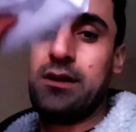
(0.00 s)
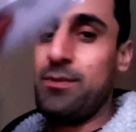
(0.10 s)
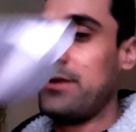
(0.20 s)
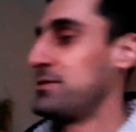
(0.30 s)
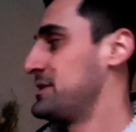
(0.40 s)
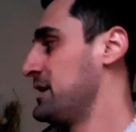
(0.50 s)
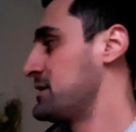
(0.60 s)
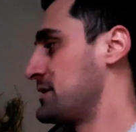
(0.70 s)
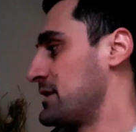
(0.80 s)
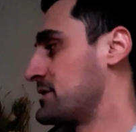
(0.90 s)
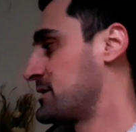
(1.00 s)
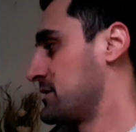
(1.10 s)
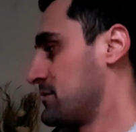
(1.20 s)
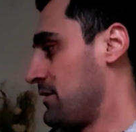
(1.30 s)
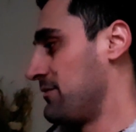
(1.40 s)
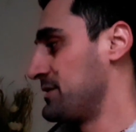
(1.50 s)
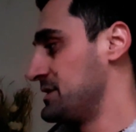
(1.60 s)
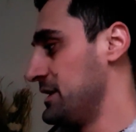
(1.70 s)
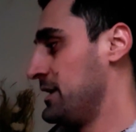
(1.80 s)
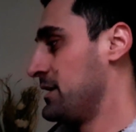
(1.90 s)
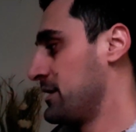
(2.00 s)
are my receipts I just obviously